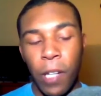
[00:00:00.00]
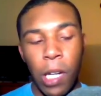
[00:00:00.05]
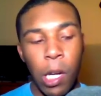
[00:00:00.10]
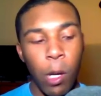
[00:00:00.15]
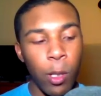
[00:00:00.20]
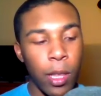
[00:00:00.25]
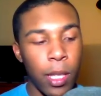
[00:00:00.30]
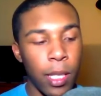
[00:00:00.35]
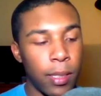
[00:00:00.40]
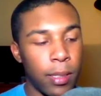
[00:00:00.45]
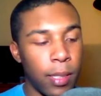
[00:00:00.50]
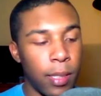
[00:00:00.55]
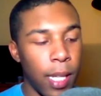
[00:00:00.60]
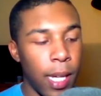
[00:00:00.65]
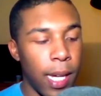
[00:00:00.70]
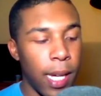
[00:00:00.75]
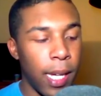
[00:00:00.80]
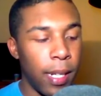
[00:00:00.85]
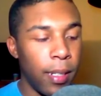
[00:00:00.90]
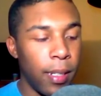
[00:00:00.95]
forgot what they
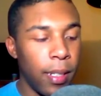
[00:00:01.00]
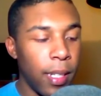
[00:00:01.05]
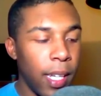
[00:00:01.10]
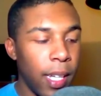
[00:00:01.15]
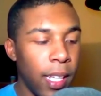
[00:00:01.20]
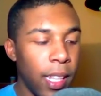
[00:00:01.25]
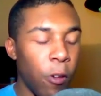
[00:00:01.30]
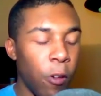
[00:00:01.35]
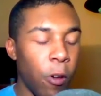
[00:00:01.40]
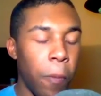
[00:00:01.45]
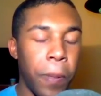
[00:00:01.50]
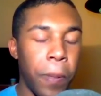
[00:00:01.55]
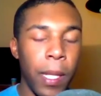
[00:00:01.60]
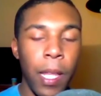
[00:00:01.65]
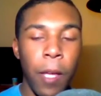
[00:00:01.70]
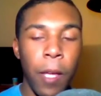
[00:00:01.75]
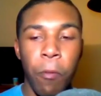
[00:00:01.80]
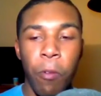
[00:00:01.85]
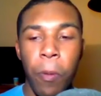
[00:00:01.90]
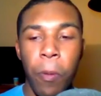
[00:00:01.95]
said. They
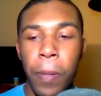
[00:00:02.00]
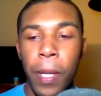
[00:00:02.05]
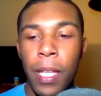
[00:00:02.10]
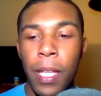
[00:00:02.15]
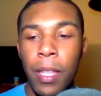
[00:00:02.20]
essentially